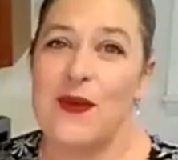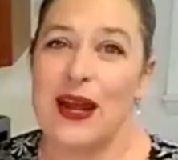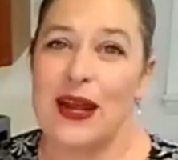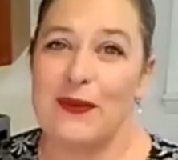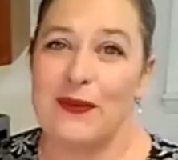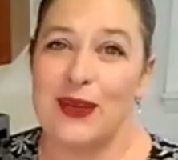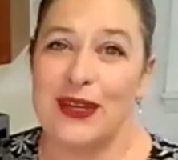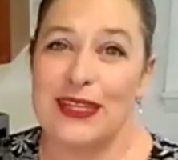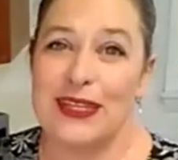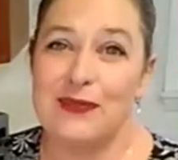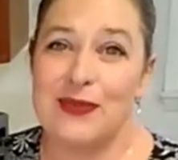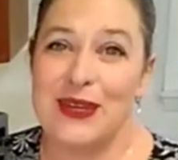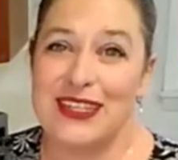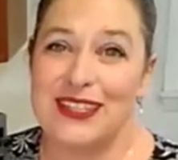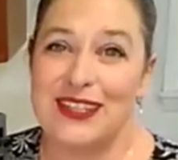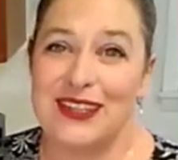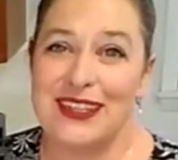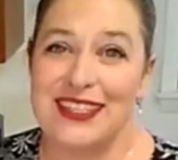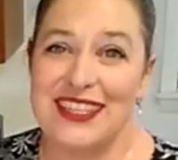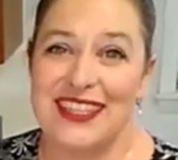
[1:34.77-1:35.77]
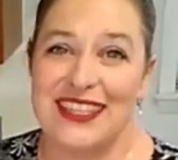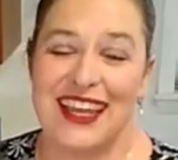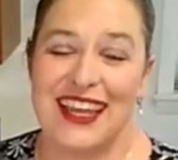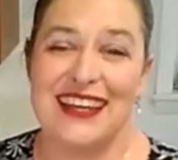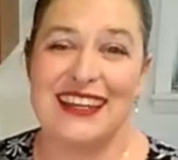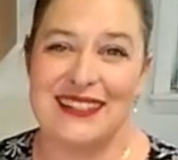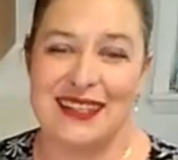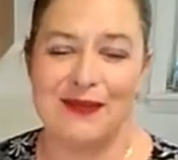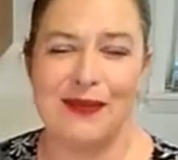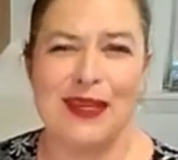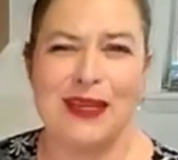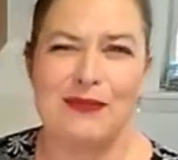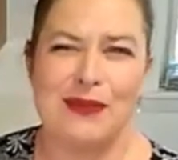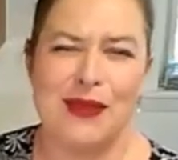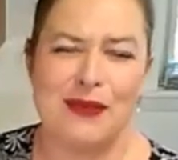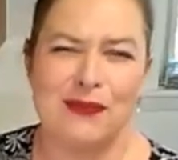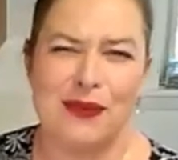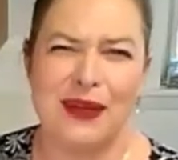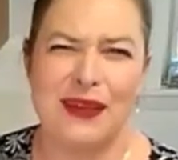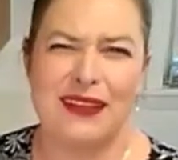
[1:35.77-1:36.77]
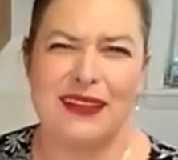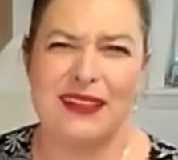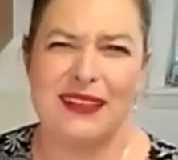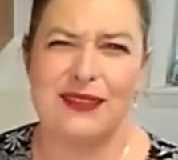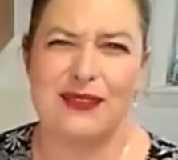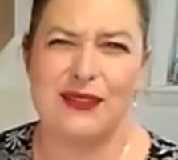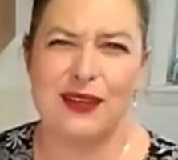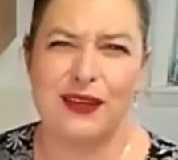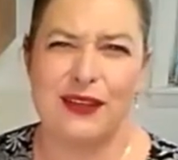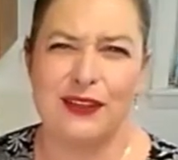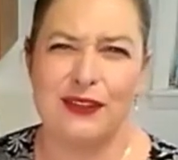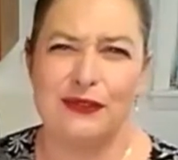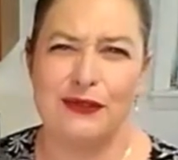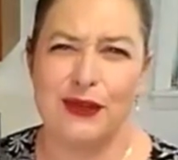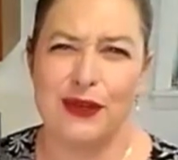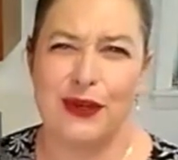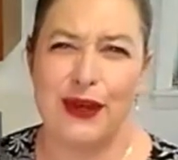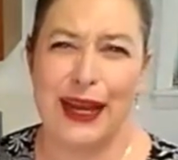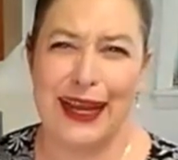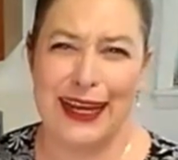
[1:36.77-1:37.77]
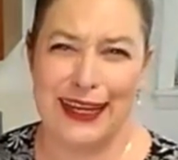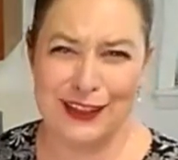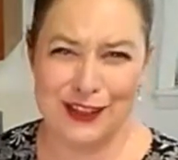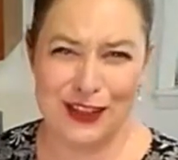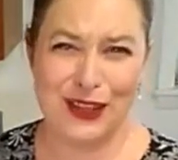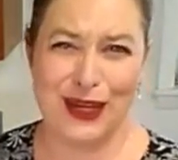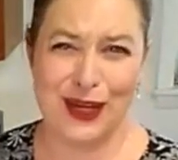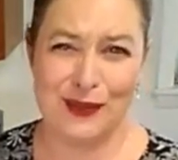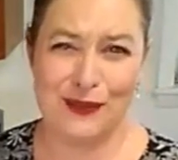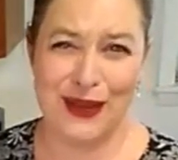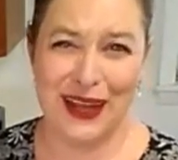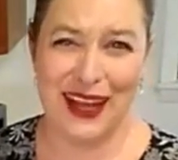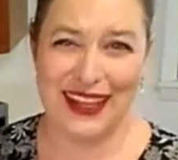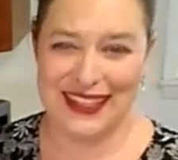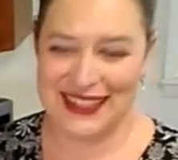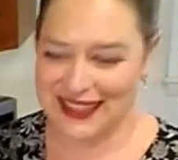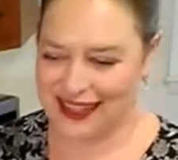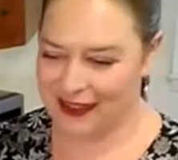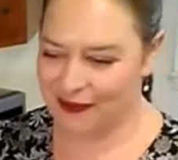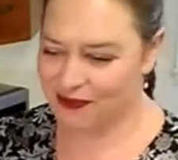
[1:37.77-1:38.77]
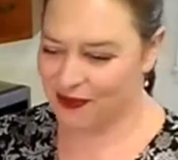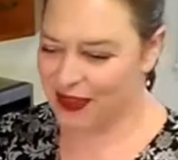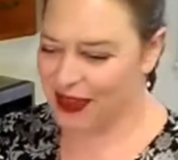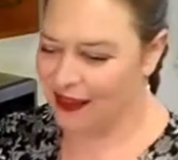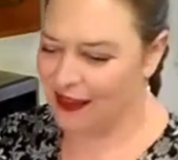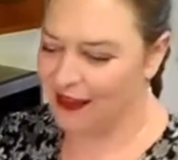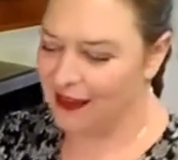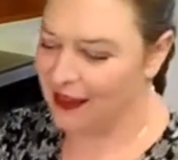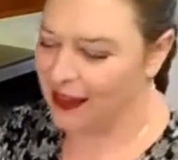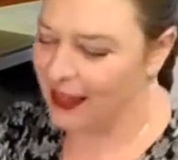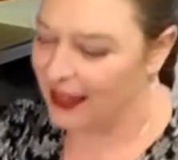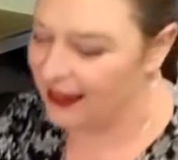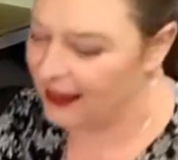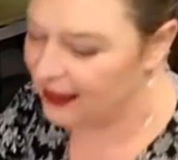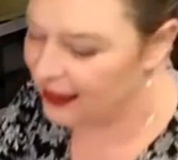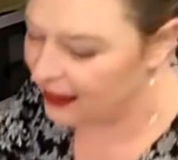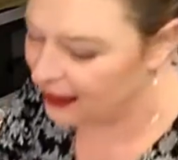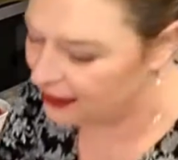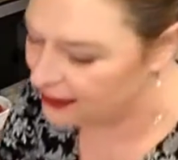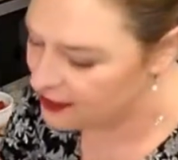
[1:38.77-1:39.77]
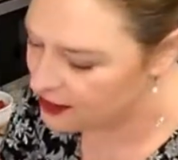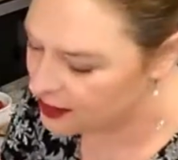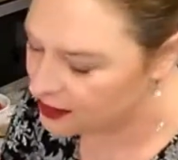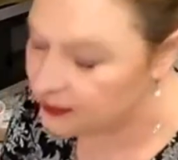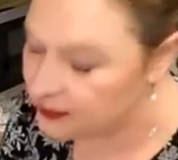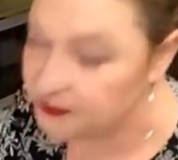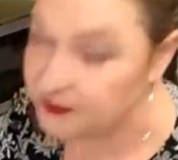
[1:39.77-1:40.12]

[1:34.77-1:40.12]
I'm going to be doing tonight is I'm going to be putting this over angel hair pasta, and